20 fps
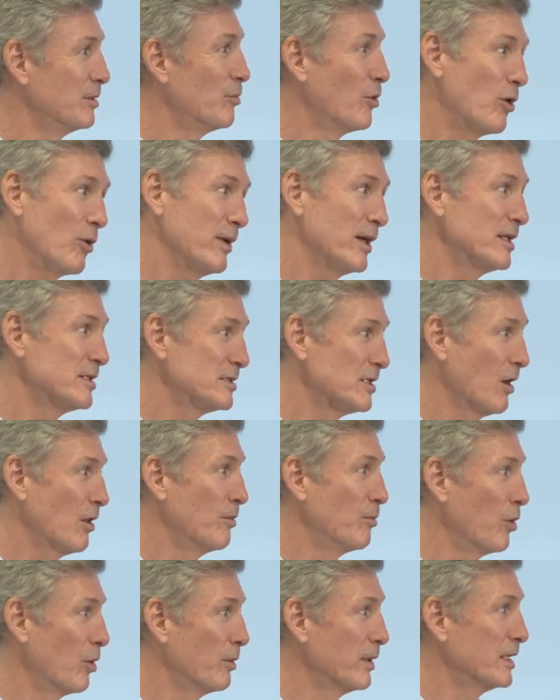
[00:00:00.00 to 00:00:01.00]
The more we can sell,
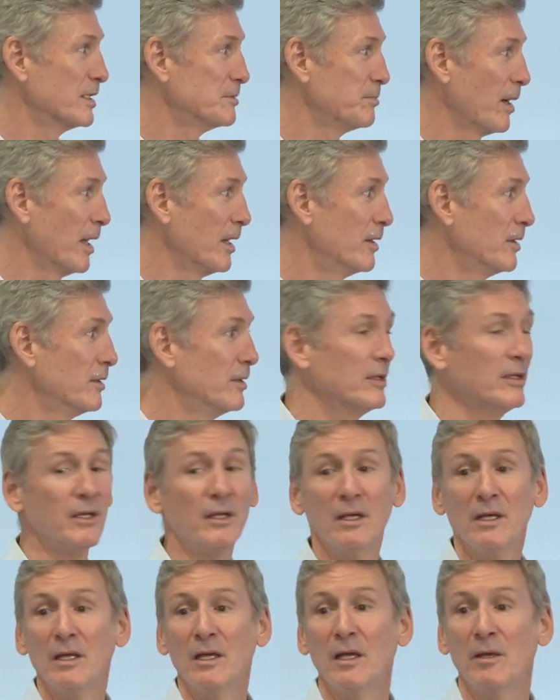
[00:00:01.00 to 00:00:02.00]
the more we can spend.
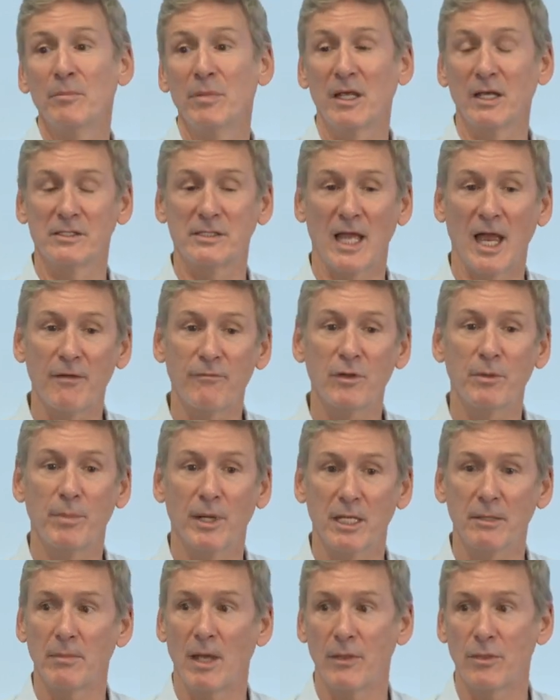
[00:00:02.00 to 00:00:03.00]
Because
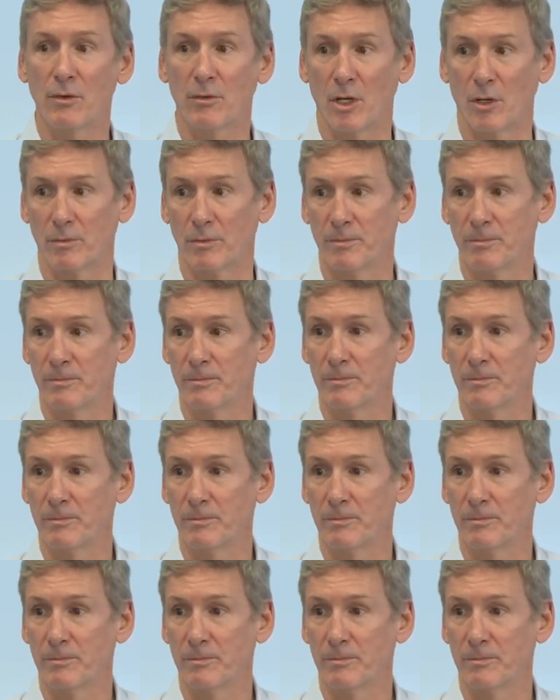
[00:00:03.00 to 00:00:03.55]
everybody made their own.